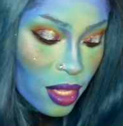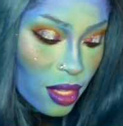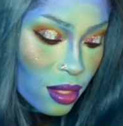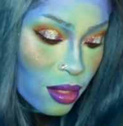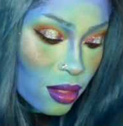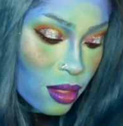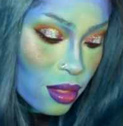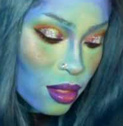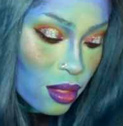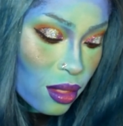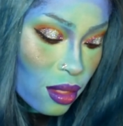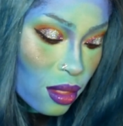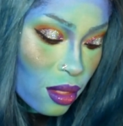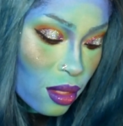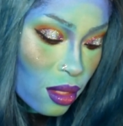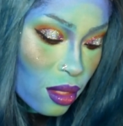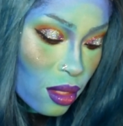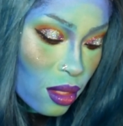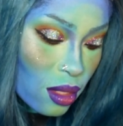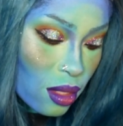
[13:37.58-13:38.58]
But yes,
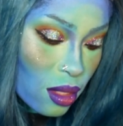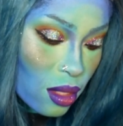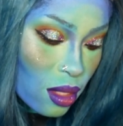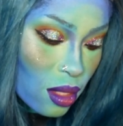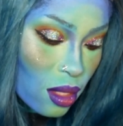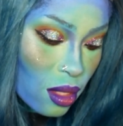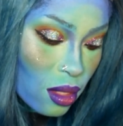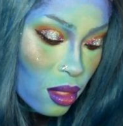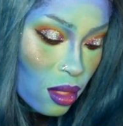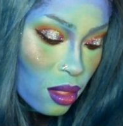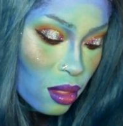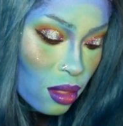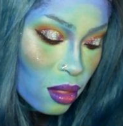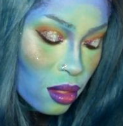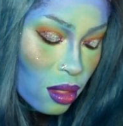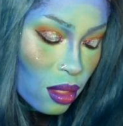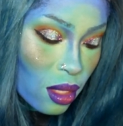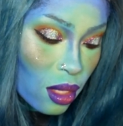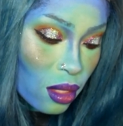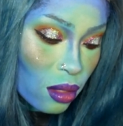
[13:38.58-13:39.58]
everything
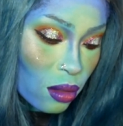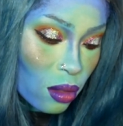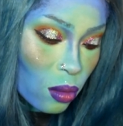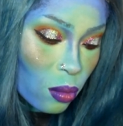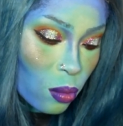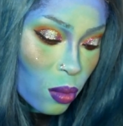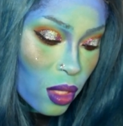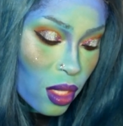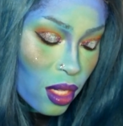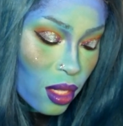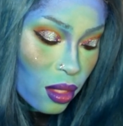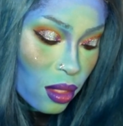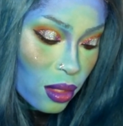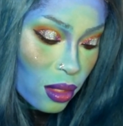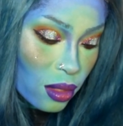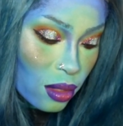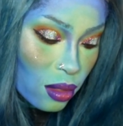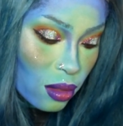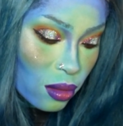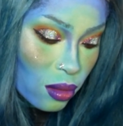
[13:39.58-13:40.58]
works. It came
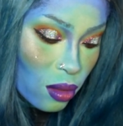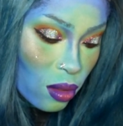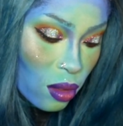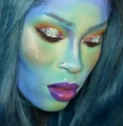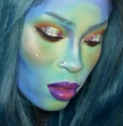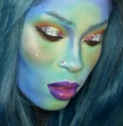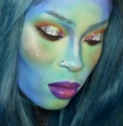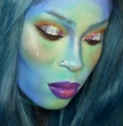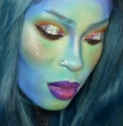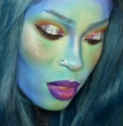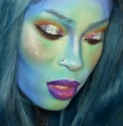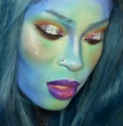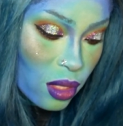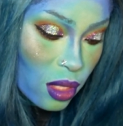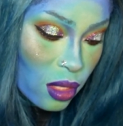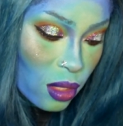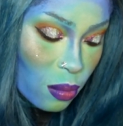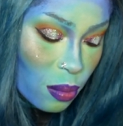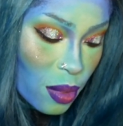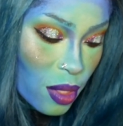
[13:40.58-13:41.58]
out fine.
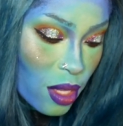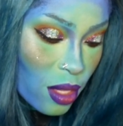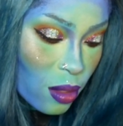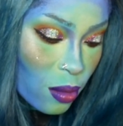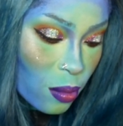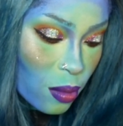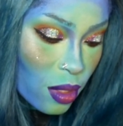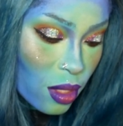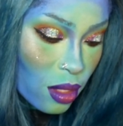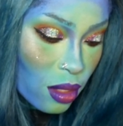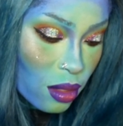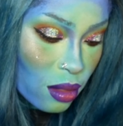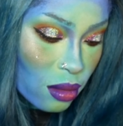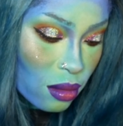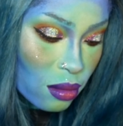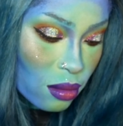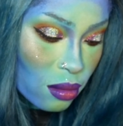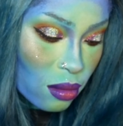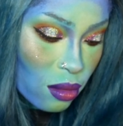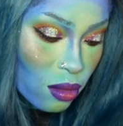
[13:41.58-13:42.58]
Oh wait,
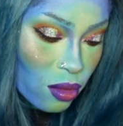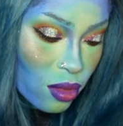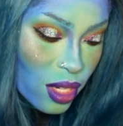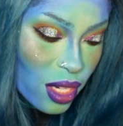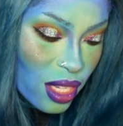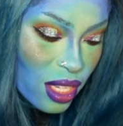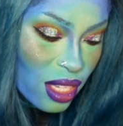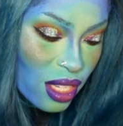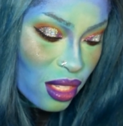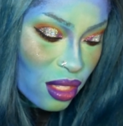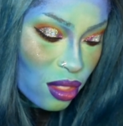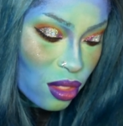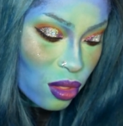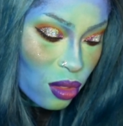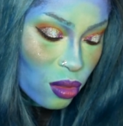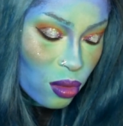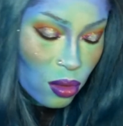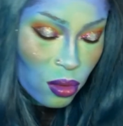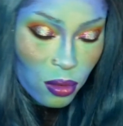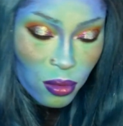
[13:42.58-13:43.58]
did I do my
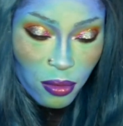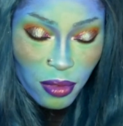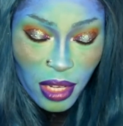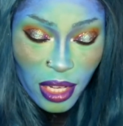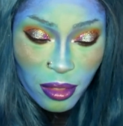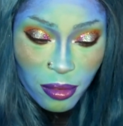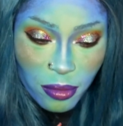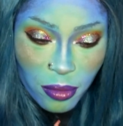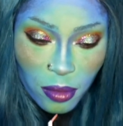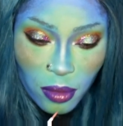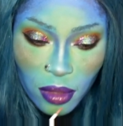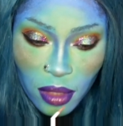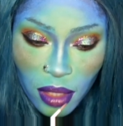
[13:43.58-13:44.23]
eyebrows?